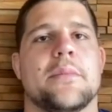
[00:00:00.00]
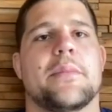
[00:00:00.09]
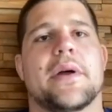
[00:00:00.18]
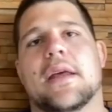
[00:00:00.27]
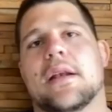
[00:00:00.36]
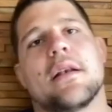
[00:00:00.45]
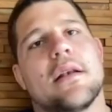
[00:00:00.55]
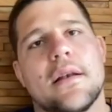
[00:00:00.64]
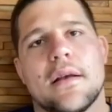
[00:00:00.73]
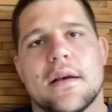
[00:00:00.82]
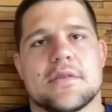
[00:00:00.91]
But
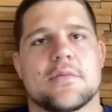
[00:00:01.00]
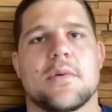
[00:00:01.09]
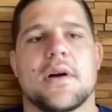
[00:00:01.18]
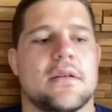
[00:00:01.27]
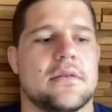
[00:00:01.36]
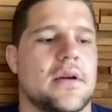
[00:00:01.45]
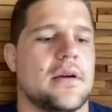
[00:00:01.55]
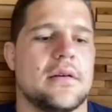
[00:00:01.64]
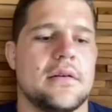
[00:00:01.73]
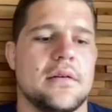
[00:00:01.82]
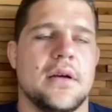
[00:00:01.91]
then as well, like
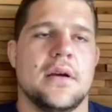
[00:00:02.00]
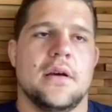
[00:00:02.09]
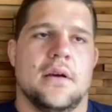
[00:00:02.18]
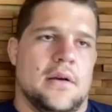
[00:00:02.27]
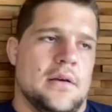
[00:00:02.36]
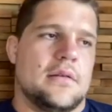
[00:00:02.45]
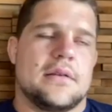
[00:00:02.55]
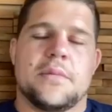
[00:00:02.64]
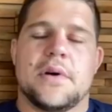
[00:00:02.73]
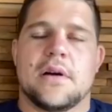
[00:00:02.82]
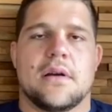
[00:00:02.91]

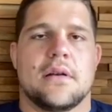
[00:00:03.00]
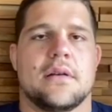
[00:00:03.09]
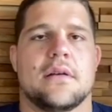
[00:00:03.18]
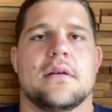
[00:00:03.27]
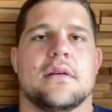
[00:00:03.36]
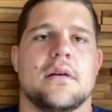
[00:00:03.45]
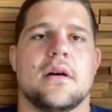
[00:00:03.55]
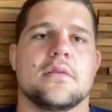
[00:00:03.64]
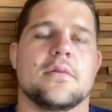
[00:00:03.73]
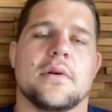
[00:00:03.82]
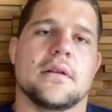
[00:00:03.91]
Ntamack and uh,
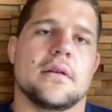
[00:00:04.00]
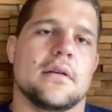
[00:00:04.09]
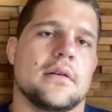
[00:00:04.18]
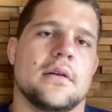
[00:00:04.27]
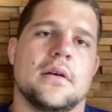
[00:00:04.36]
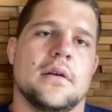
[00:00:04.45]
Antoine, uh,